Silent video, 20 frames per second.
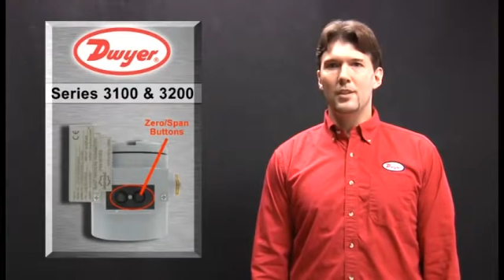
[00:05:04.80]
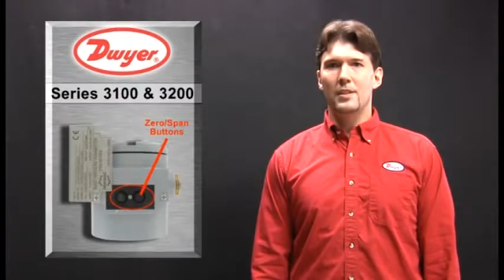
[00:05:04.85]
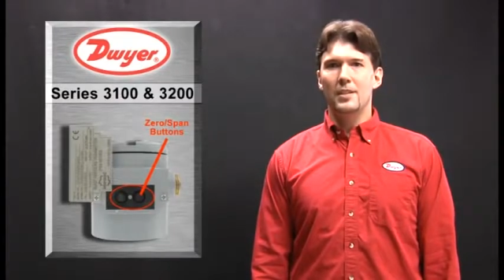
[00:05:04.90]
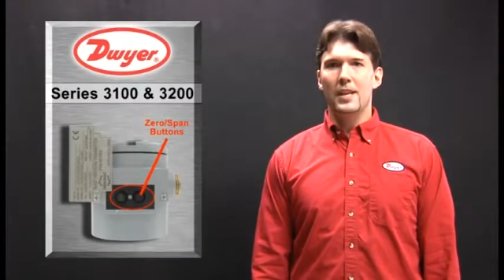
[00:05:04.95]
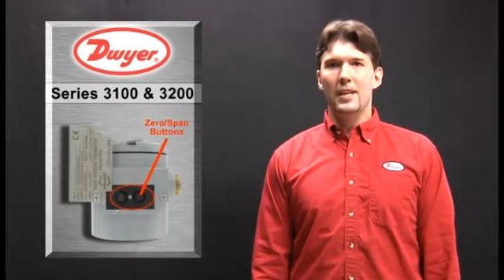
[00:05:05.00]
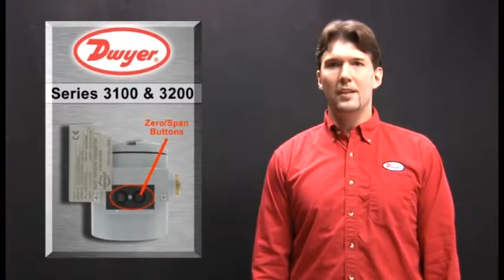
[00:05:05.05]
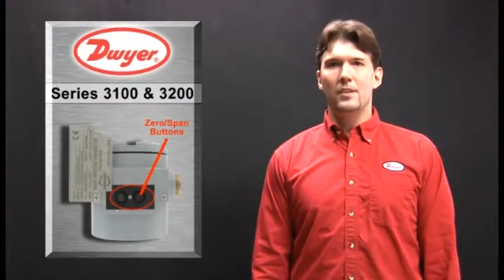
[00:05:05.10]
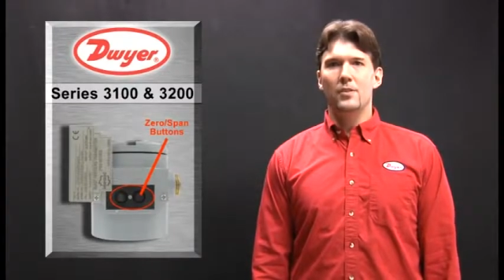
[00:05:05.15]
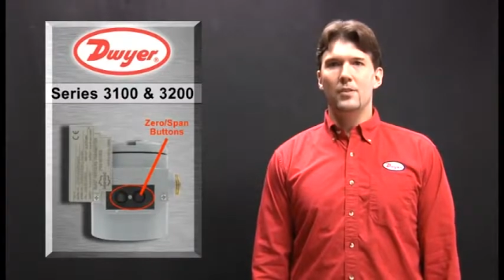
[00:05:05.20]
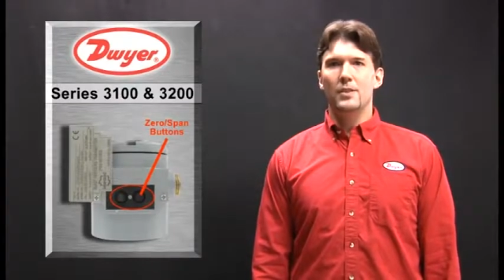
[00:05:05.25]
and
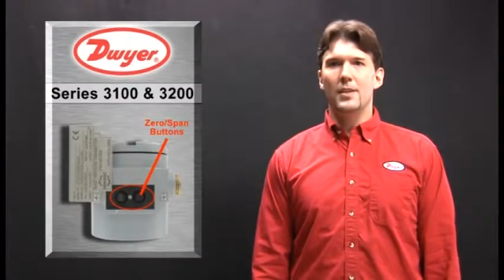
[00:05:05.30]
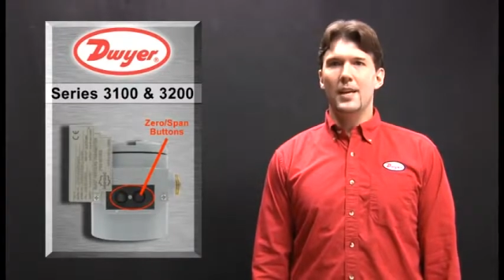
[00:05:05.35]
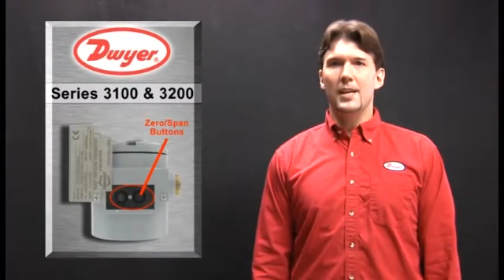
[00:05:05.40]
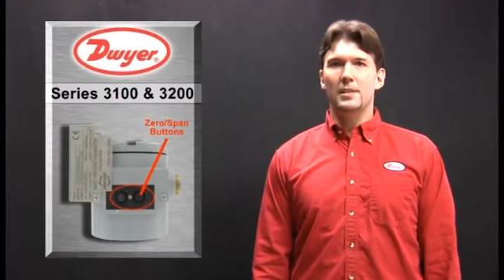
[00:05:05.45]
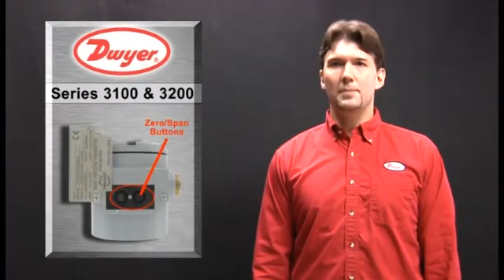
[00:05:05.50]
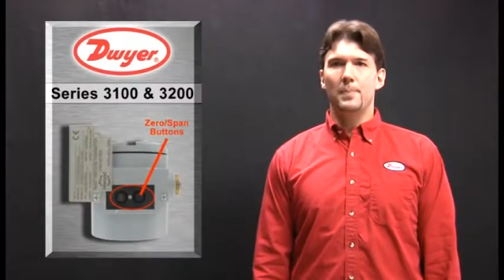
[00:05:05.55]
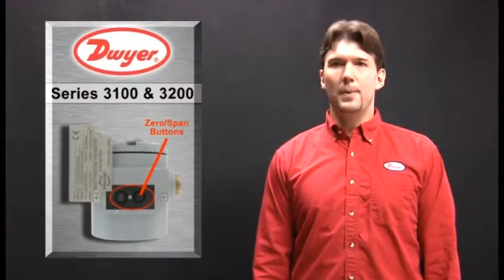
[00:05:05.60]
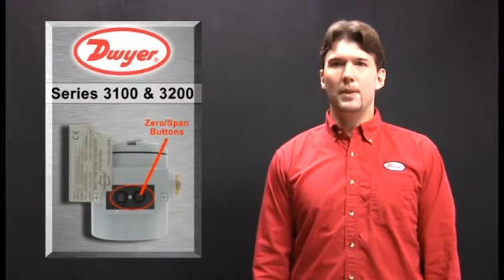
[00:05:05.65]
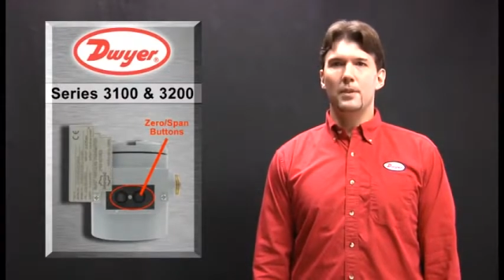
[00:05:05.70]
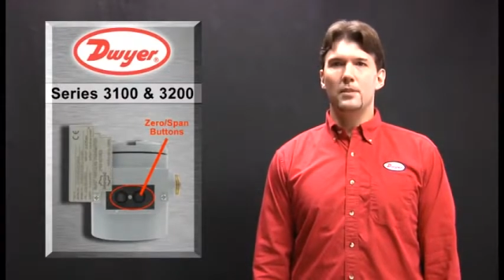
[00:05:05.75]
taken to a
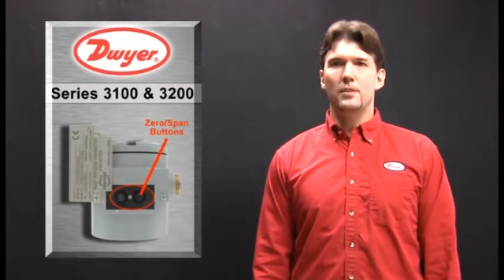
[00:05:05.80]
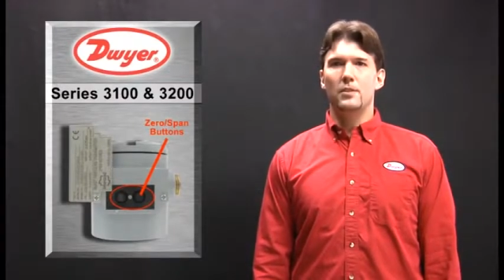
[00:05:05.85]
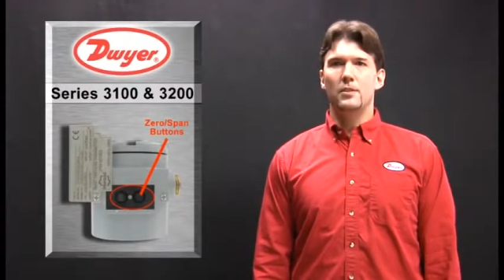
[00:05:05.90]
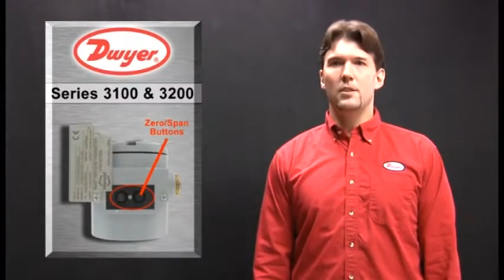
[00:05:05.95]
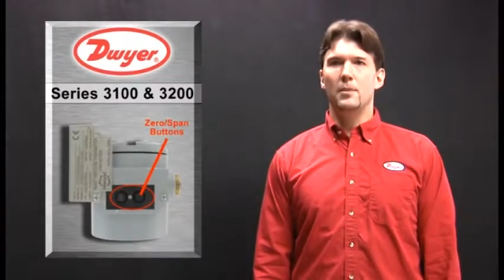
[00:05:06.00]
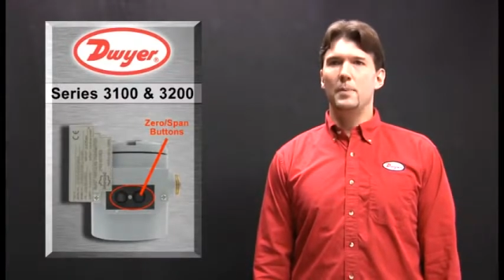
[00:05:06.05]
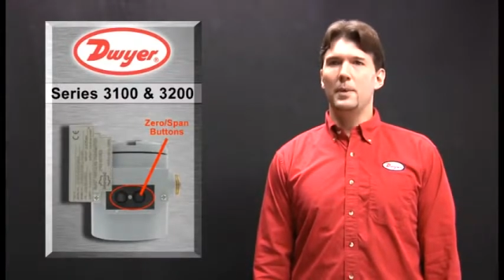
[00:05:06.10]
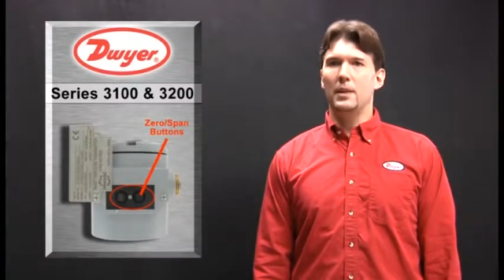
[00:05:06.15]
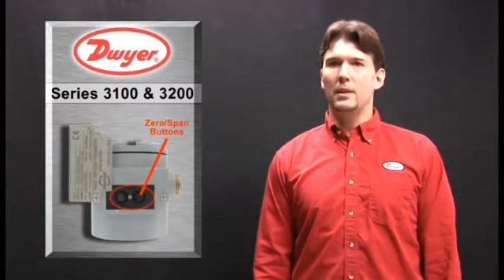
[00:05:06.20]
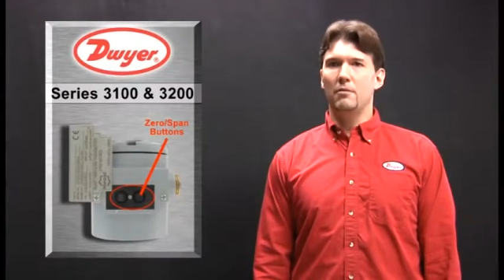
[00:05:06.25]
test bench
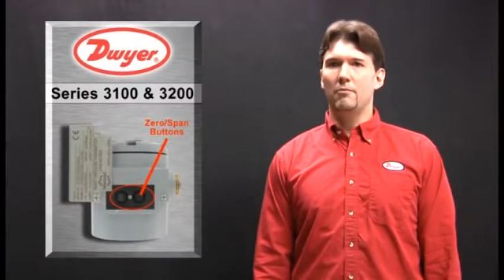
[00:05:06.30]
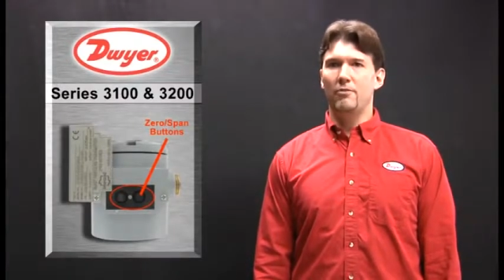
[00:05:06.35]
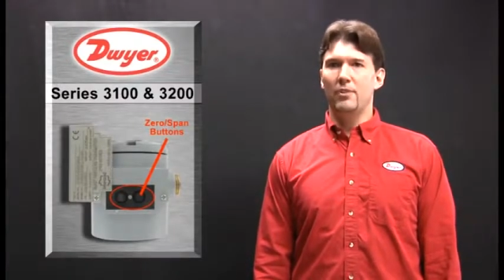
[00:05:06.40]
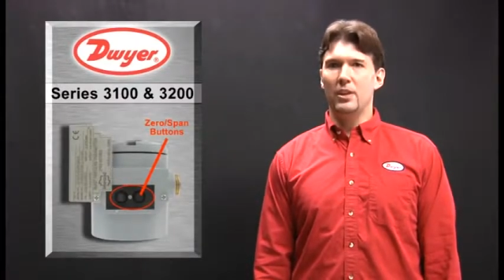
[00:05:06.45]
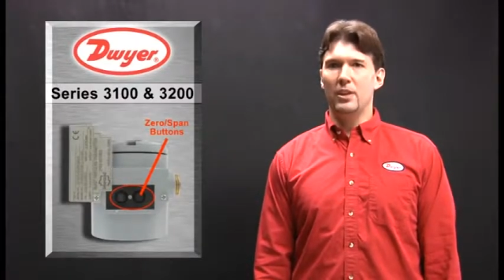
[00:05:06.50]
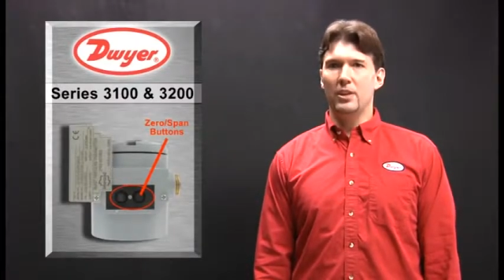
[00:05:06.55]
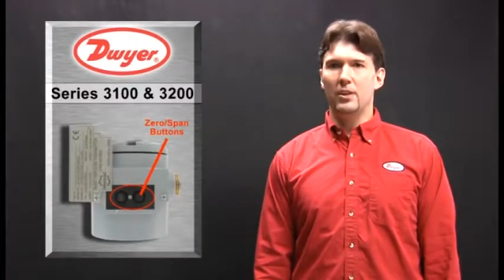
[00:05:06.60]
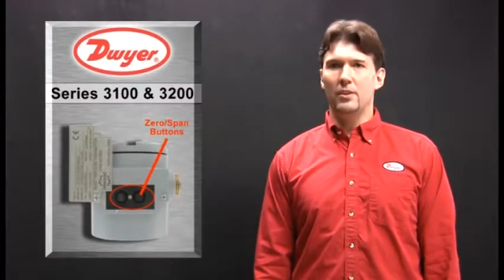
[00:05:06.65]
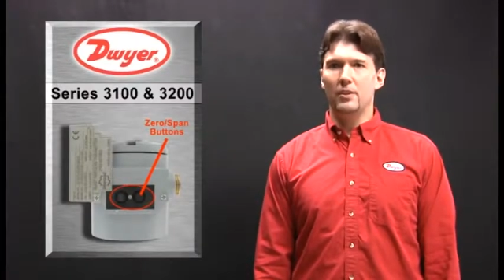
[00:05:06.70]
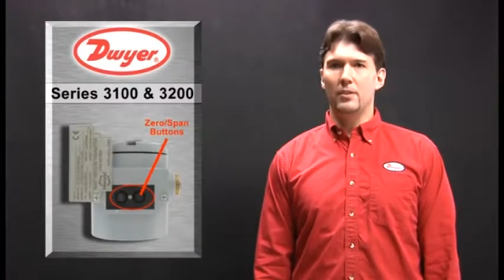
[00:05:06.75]
to be
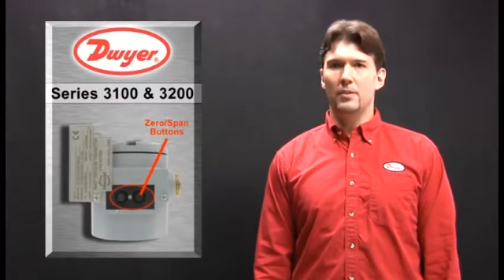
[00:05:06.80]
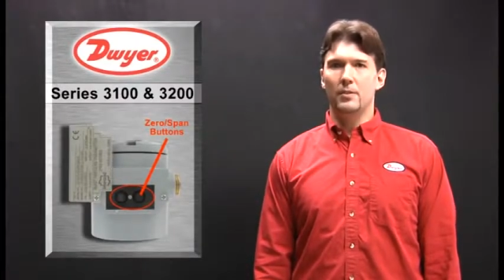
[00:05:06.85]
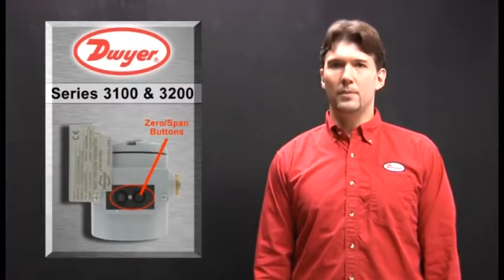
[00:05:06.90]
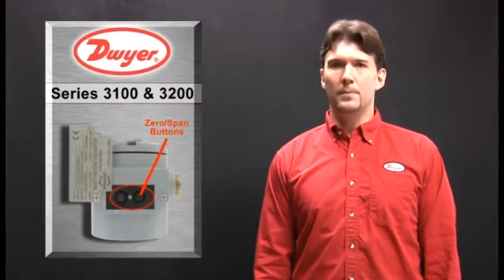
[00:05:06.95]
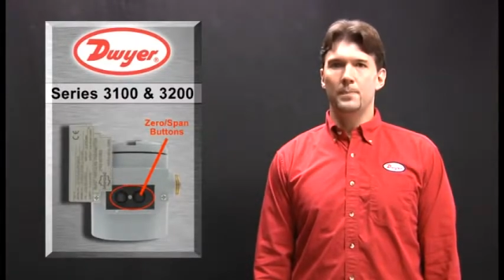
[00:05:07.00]
configured.